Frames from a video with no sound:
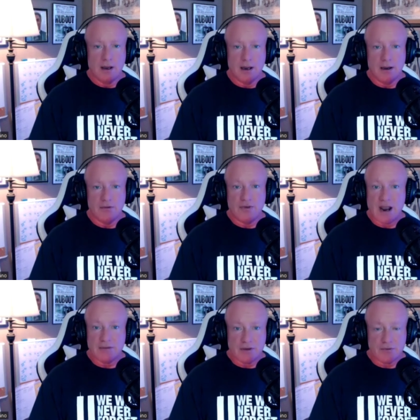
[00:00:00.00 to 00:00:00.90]
uh,
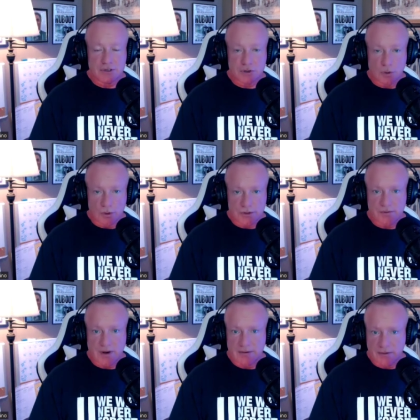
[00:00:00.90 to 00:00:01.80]
five different stores,
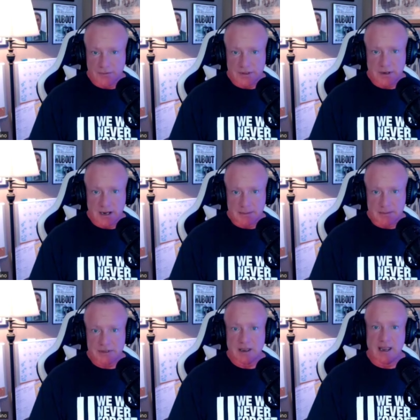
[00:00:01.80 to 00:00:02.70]
five different
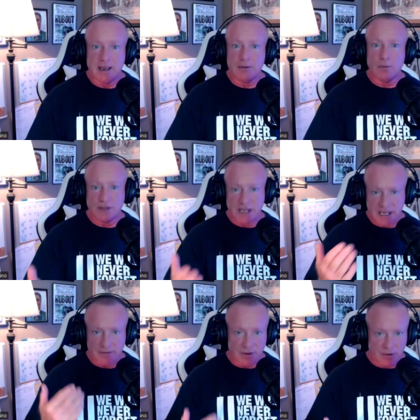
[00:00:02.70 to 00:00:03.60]
times. And when they
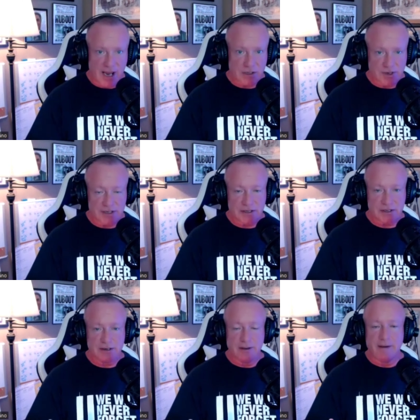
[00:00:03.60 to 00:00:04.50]
give their
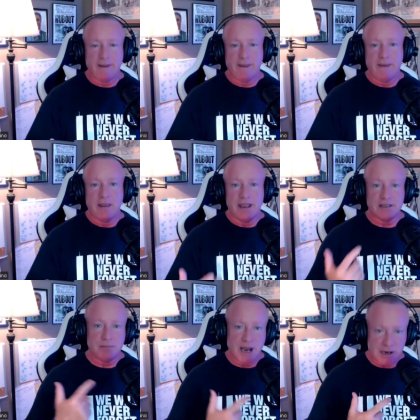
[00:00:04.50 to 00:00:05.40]
addresses,
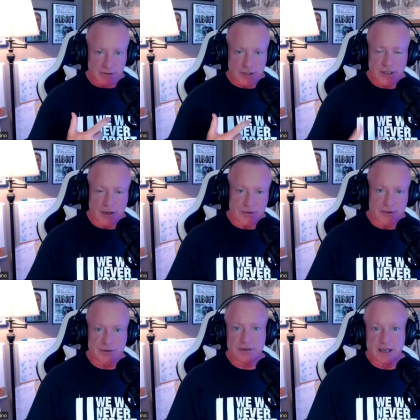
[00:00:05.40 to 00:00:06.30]
it's migrant
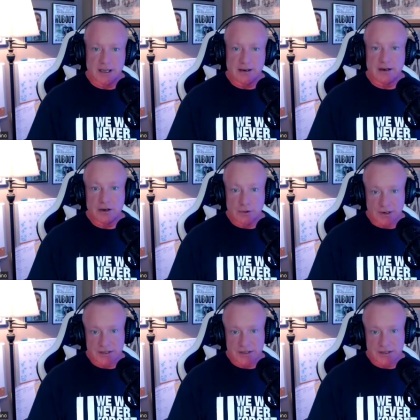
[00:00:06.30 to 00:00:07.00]
shelters in New York